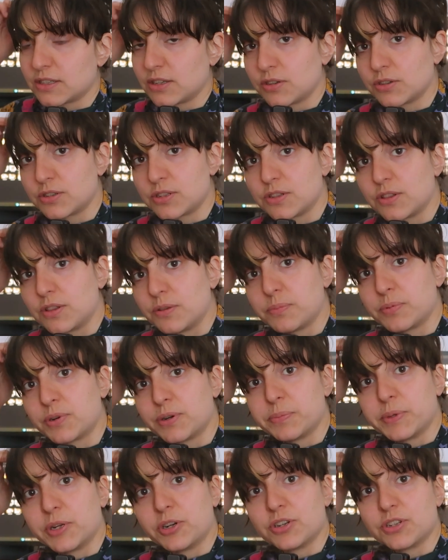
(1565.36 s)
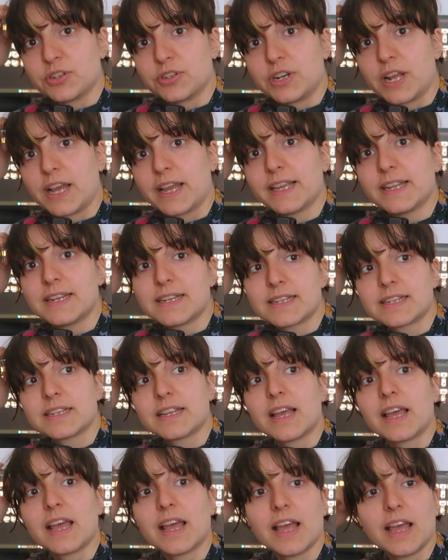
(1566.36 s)
to go to the premiere tonight.
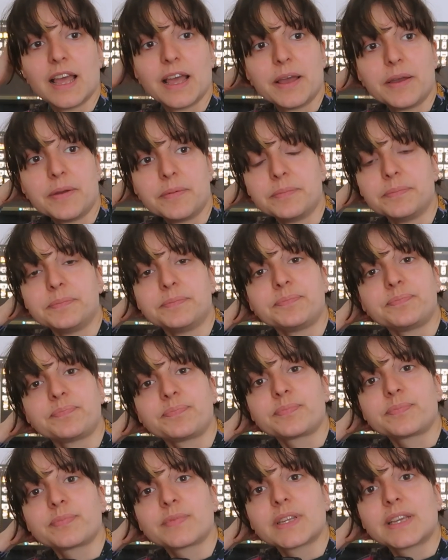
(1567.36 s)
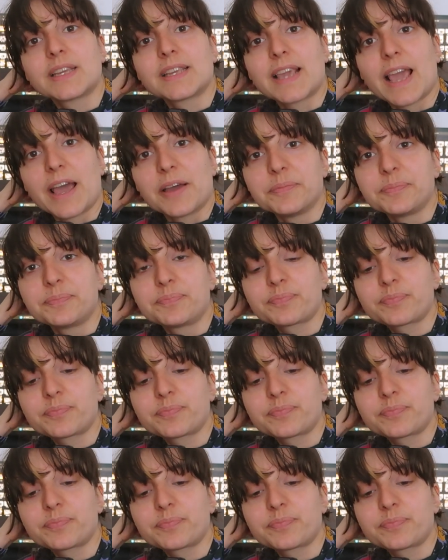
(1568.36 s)
Yeah.